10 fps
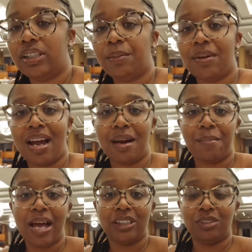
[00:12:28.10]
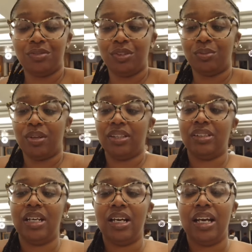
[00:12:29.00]
Sarah got a passion fruit one,
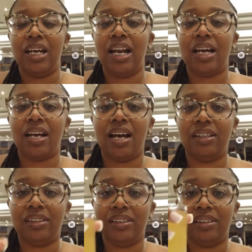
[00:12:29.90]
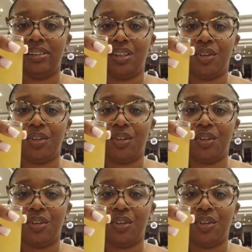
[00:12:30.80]
and I got a